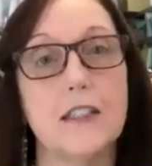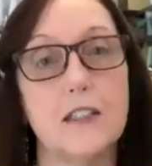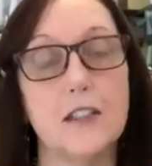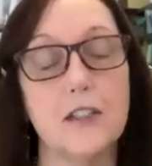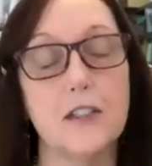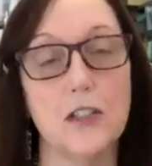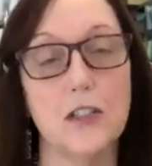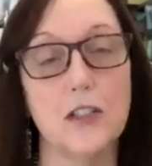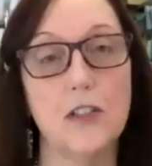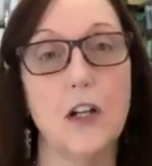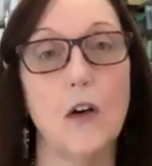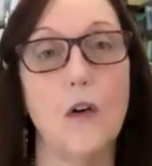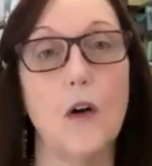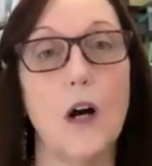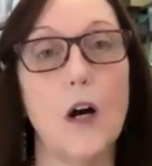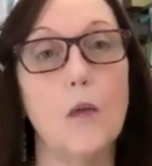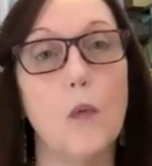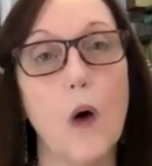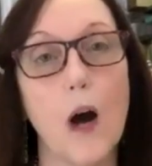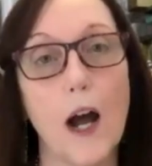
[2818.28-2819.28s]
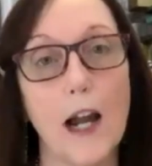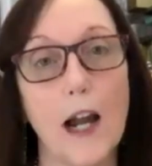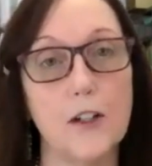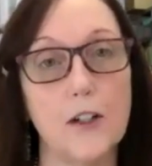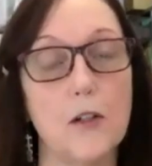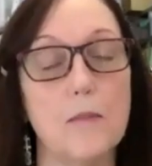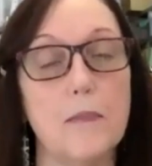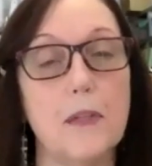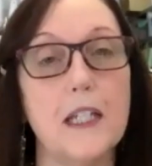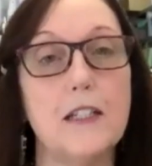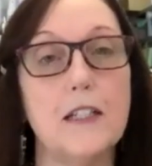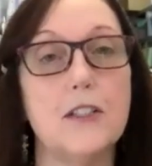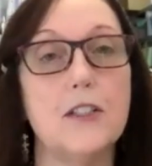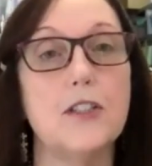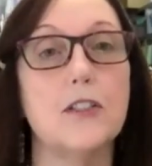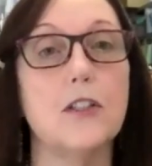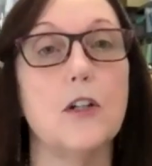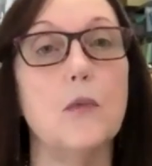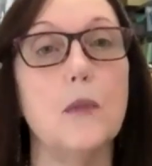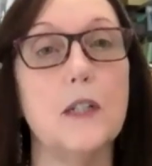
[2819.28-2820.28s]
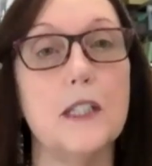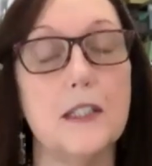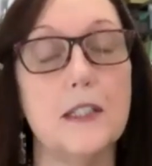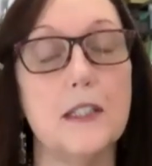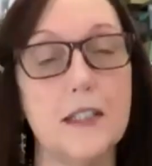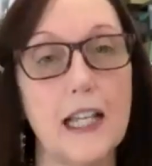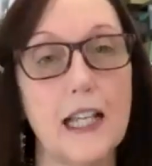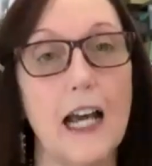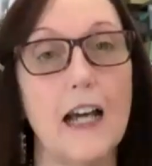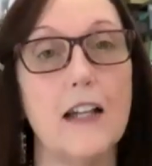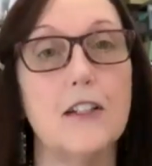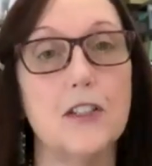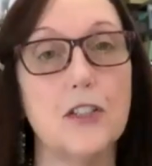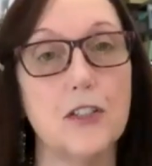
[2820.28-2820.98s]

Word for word: is you know a wider piece, so we see how to